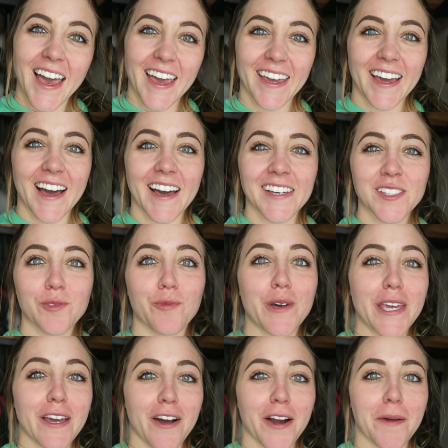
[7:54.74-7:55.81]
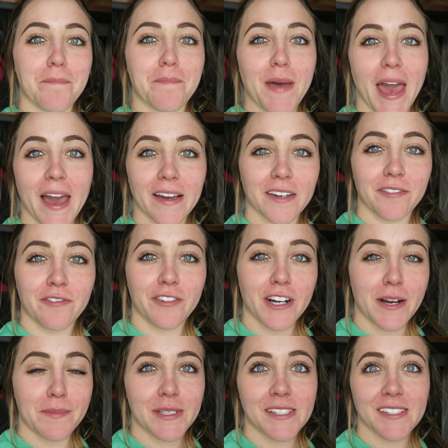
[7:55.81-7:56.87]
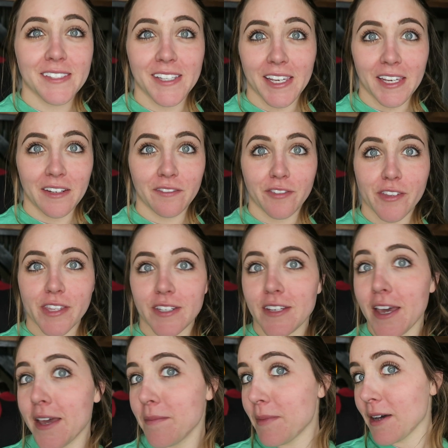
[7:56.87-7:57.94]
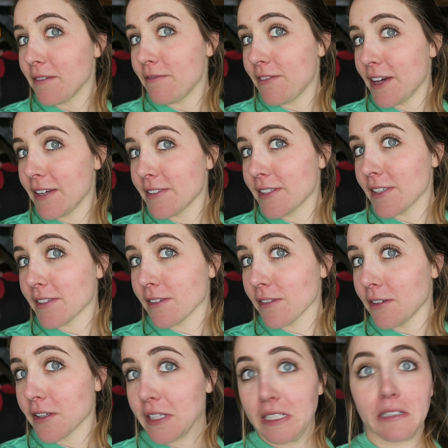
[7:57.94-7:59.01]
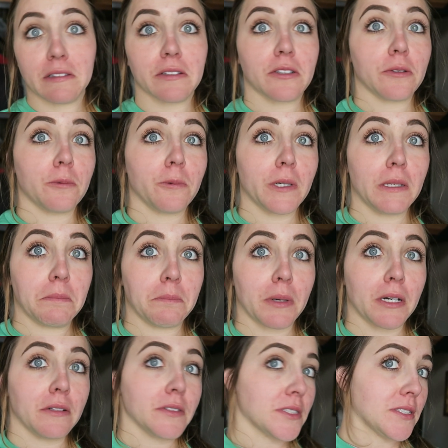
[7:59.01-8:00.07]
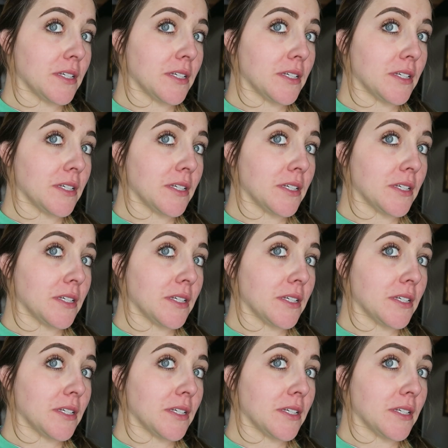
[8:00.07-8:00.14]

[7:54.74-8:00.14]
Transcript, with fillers: Hey guys, we are back from skiing for the day. My face is looking a little windburnt,